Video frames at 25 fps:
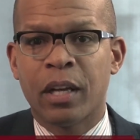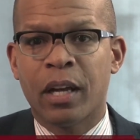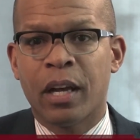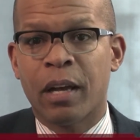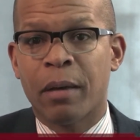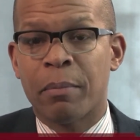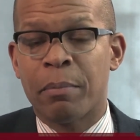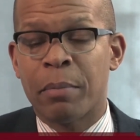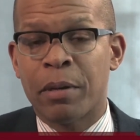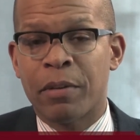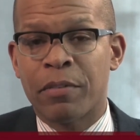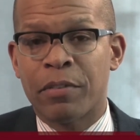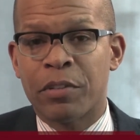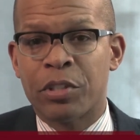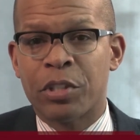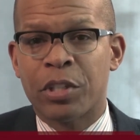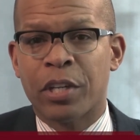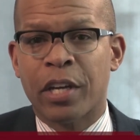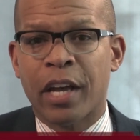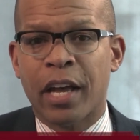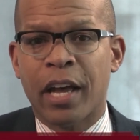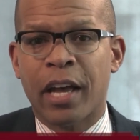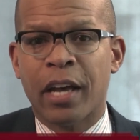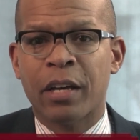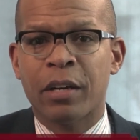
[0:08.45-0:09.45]
Benefit
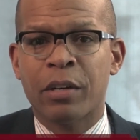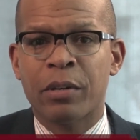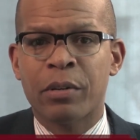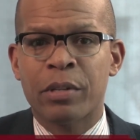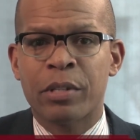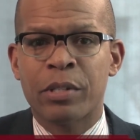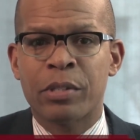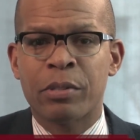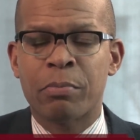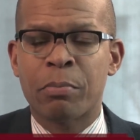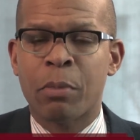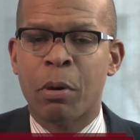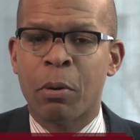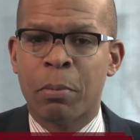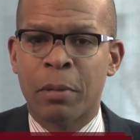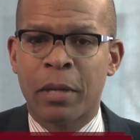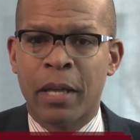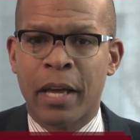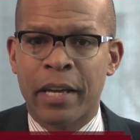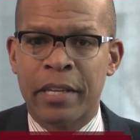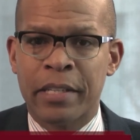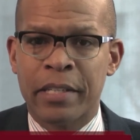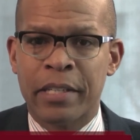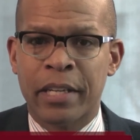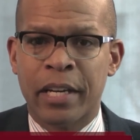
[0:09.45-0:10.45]
Chicago is
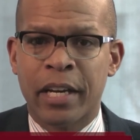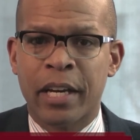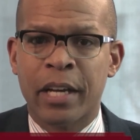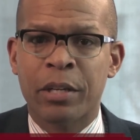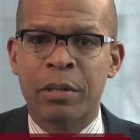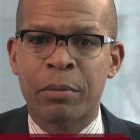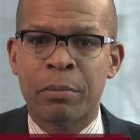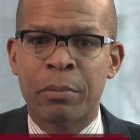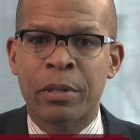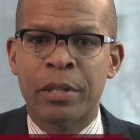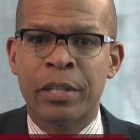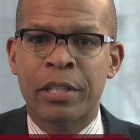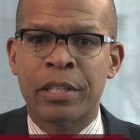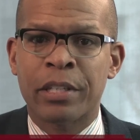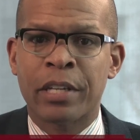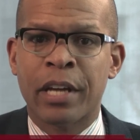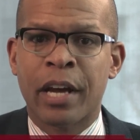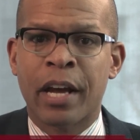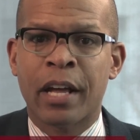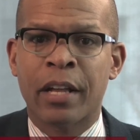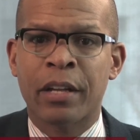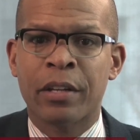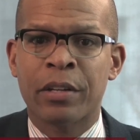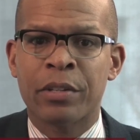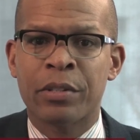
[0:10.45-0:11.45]
mobilizing $100 million
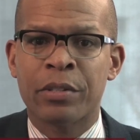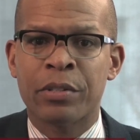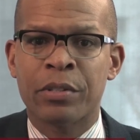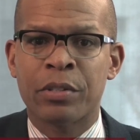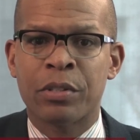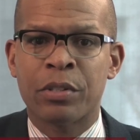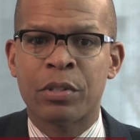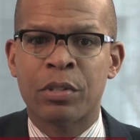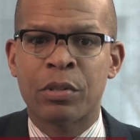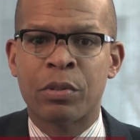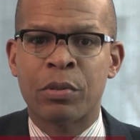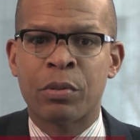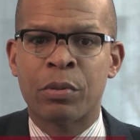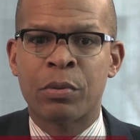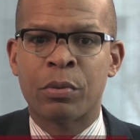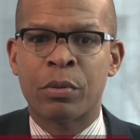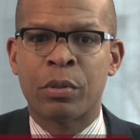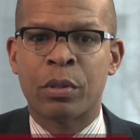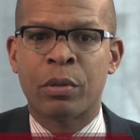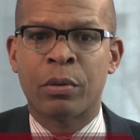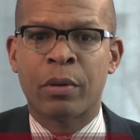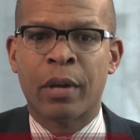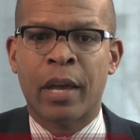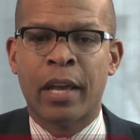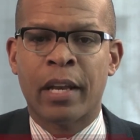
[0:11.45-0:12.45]

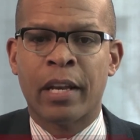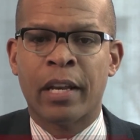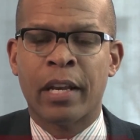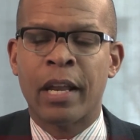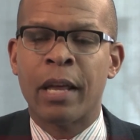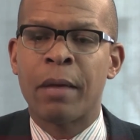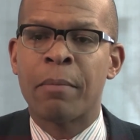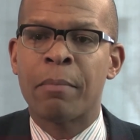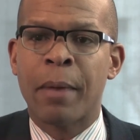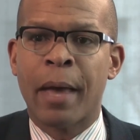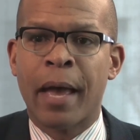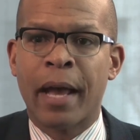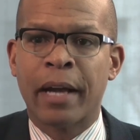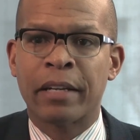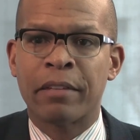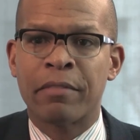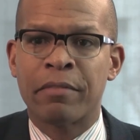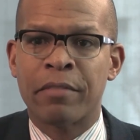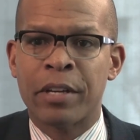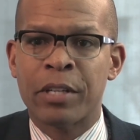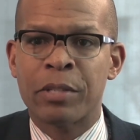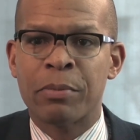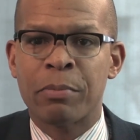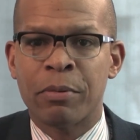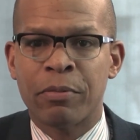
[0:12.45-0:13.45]
to create an impact
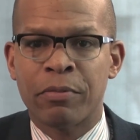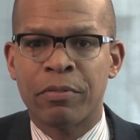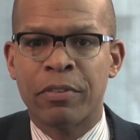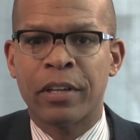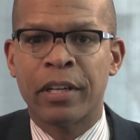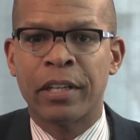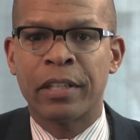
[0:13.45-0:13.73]
investment